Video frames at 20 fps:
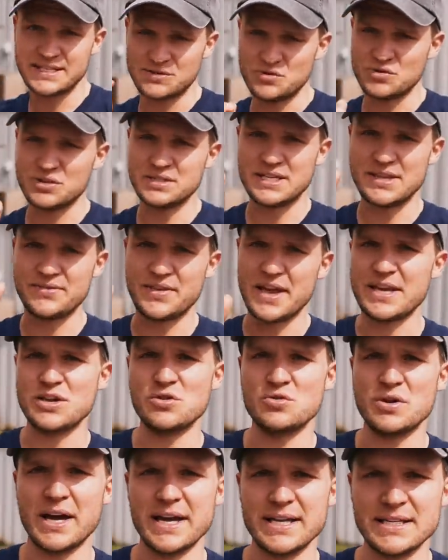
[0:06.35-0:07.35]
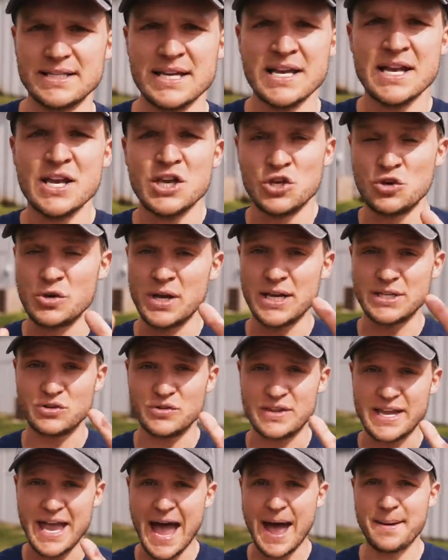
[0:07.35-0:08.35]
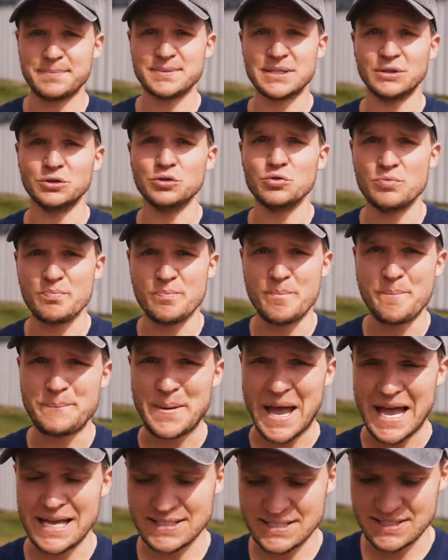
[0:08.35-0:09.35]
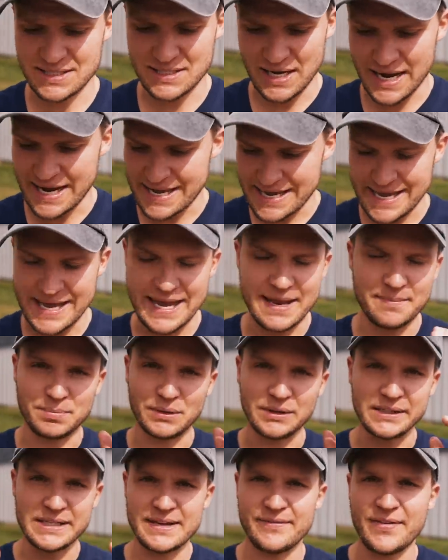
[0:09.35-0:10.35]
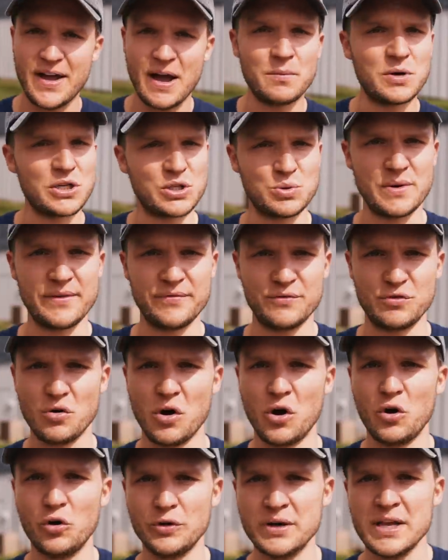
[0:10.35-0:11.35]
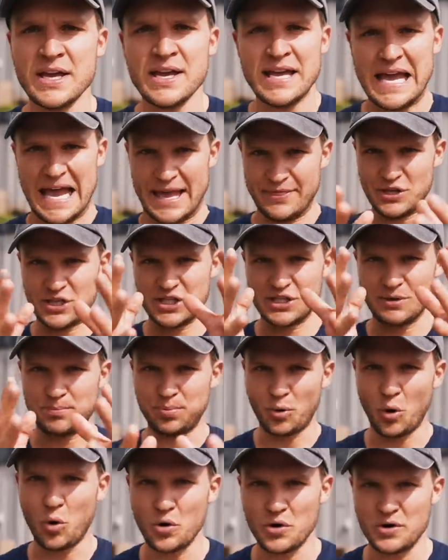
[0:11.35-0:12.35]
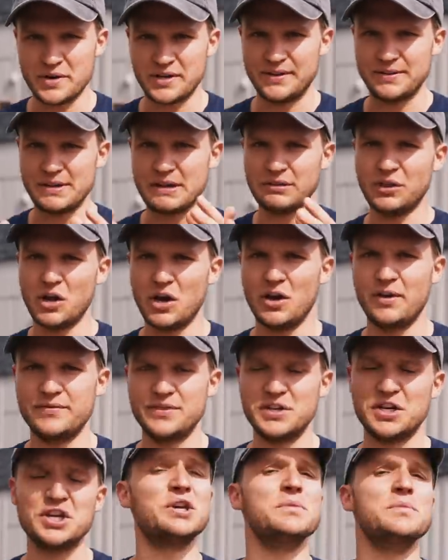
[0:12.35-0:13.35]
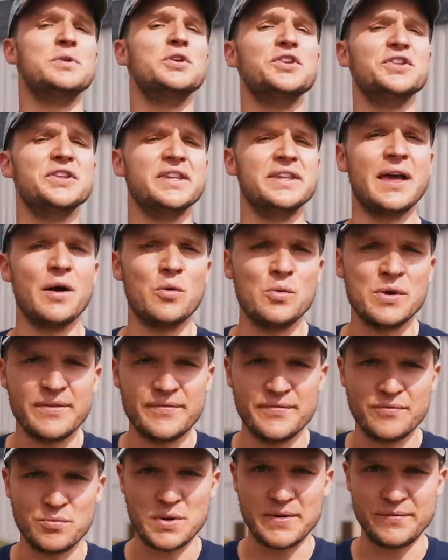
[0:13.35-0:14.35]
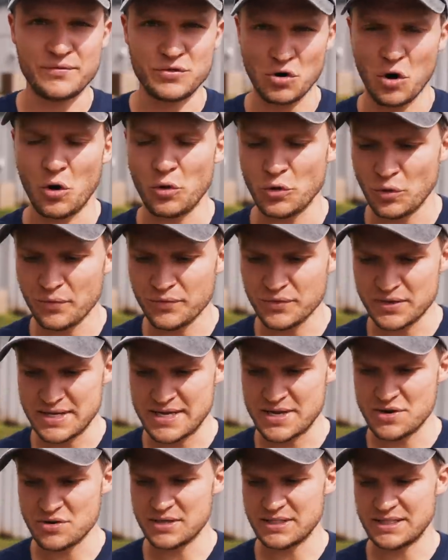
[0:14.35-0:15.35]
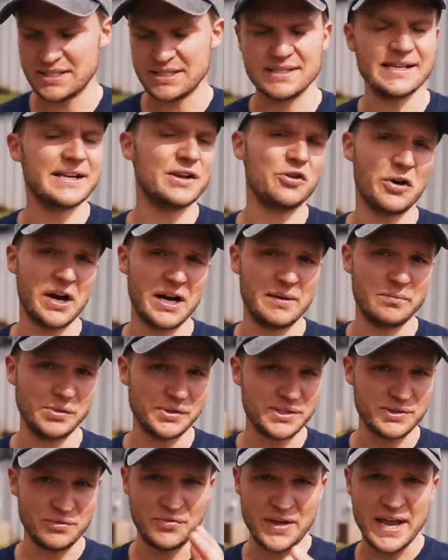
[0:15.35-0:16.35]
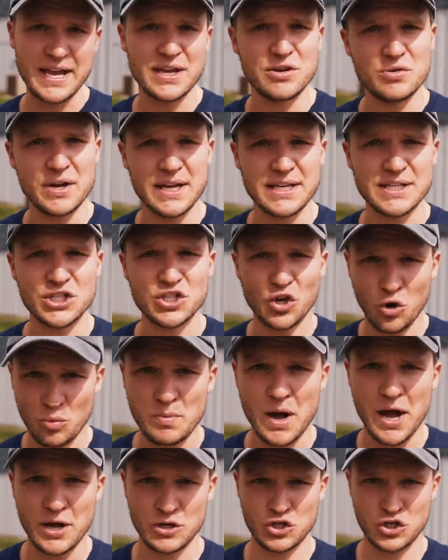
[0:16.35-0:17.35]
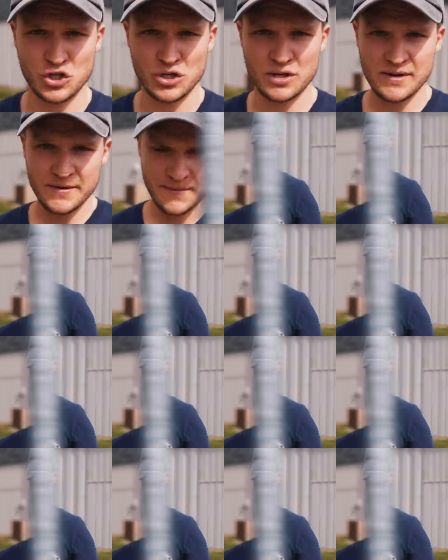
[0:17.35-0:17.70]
Seriously, thank you guys. You guys are the absolute best. I can't believe how much we've grown, and the support and the love and the community that we've we've grown over the years is incredible. So thank you guys so much.